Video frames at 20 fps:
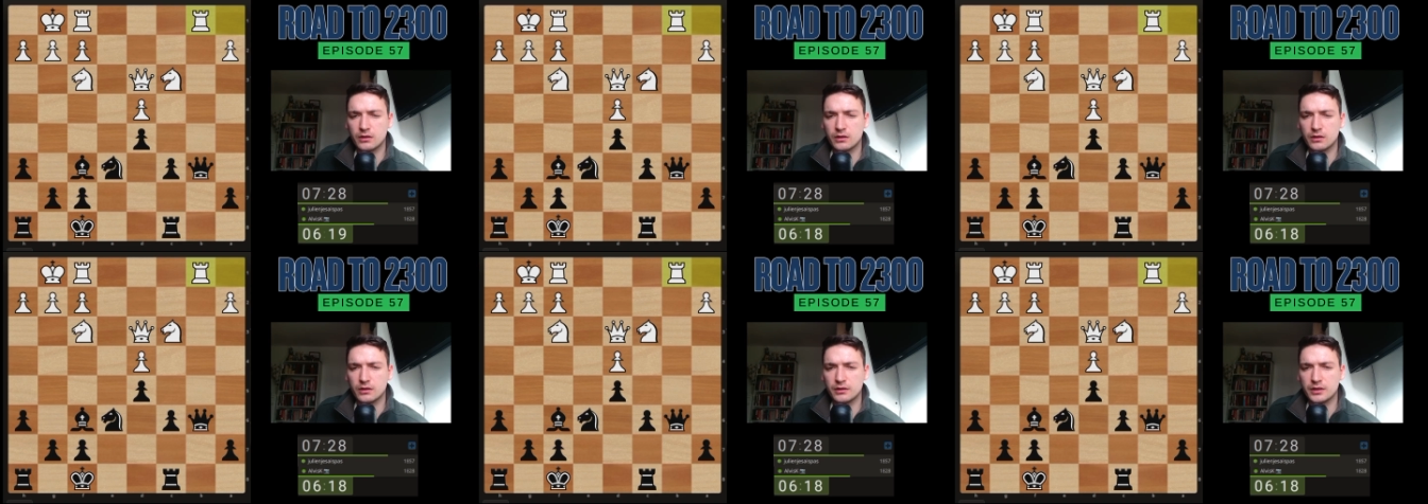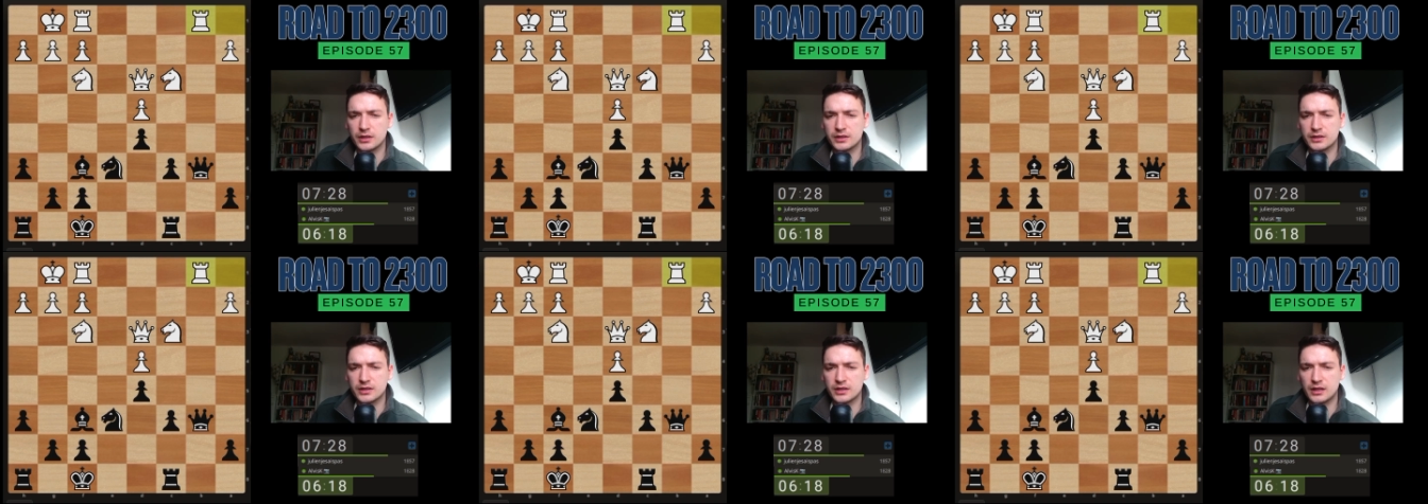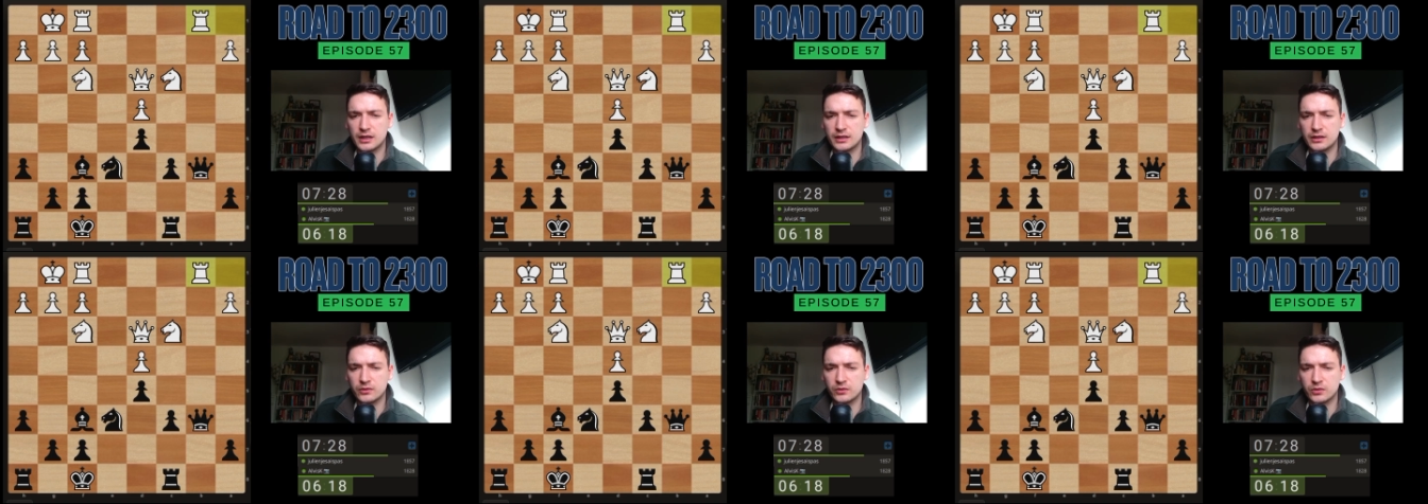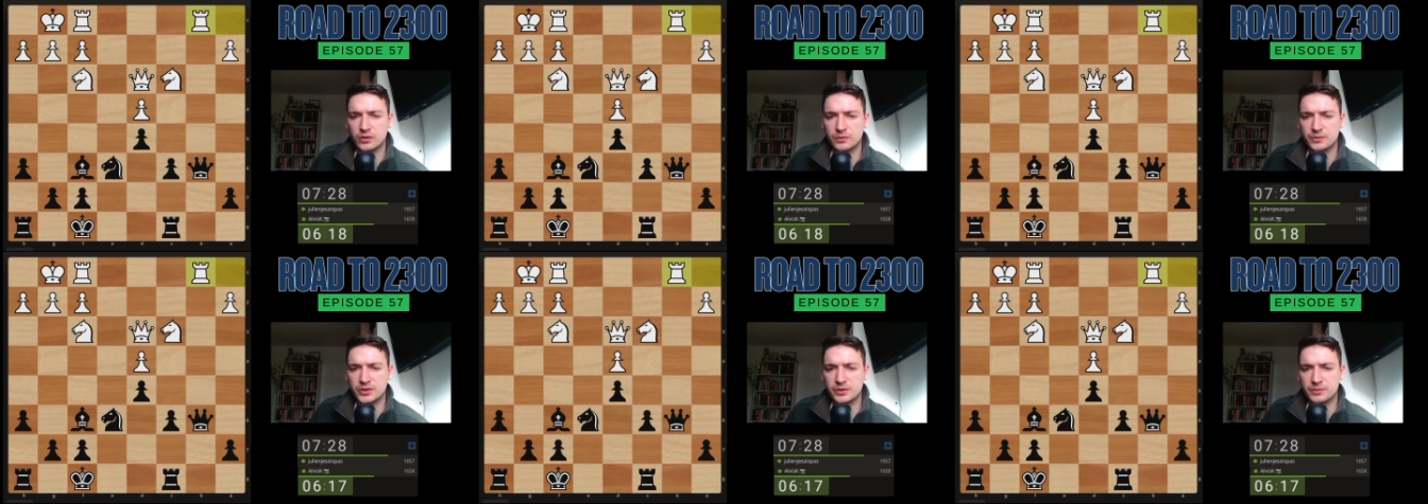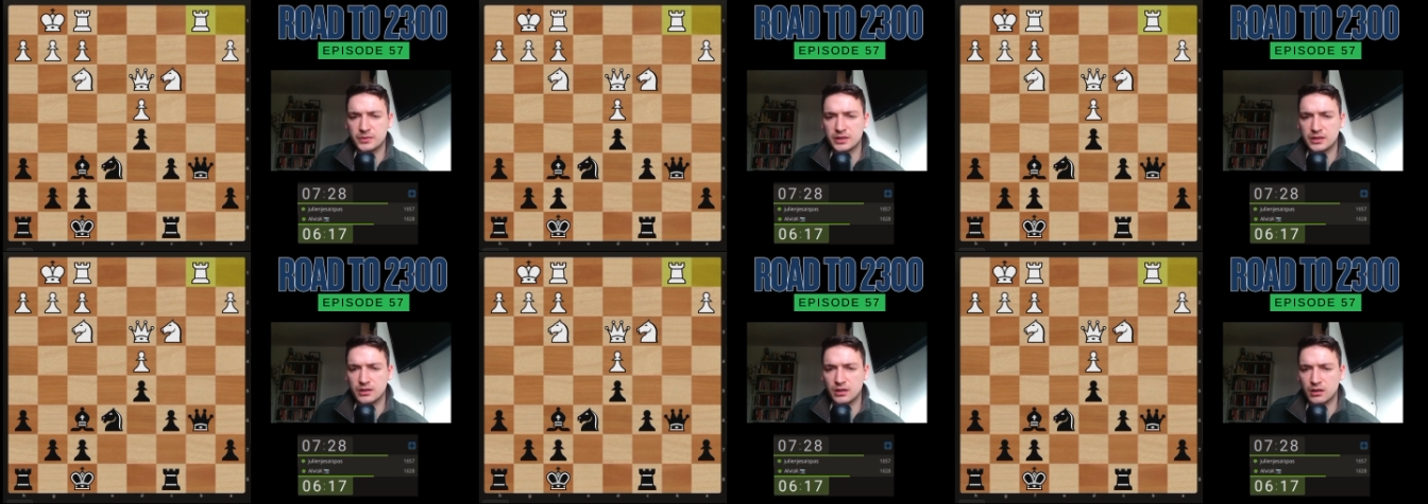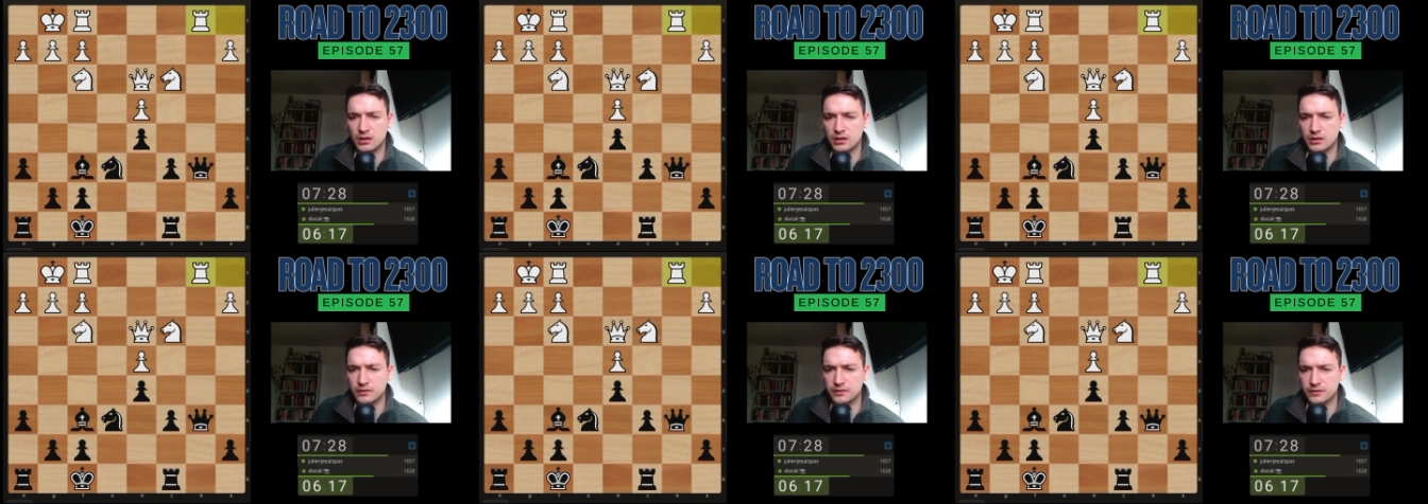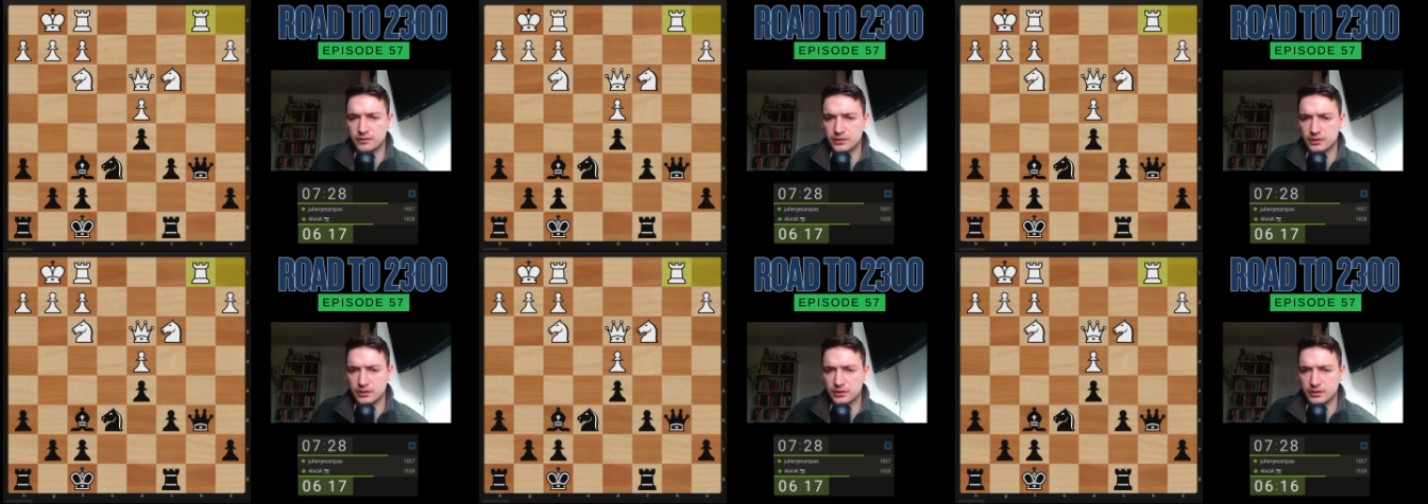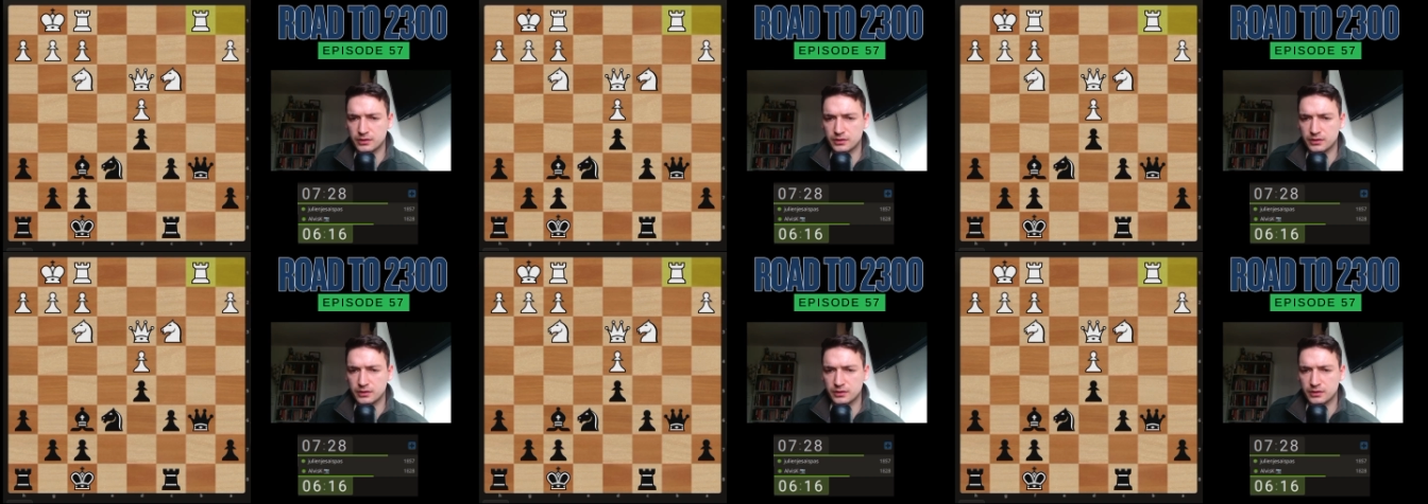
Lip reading: This kind of rubs me off